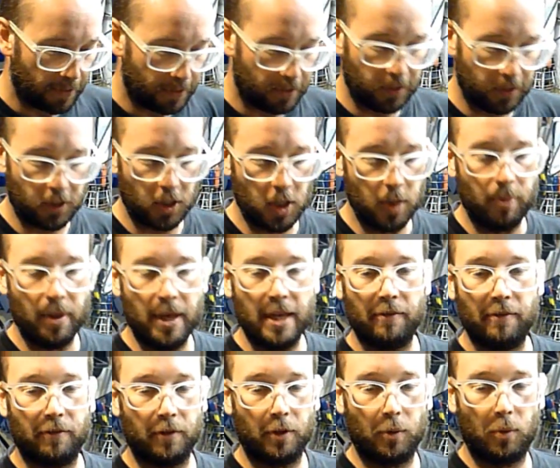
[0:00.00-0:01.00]
This is too
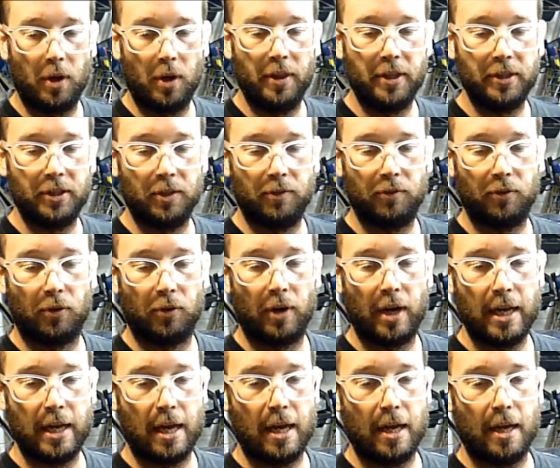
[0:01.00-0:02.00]
big for the one. This is for
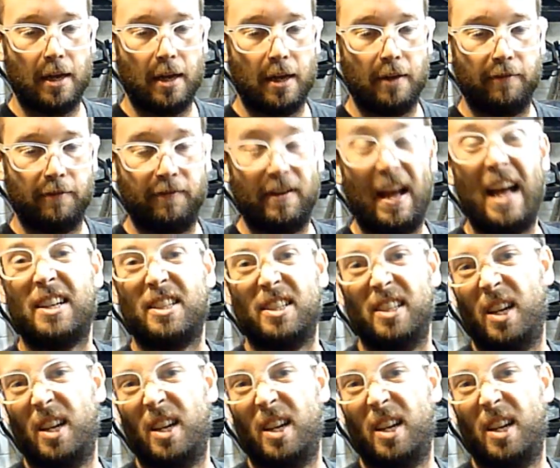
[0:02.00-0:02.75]
a fat,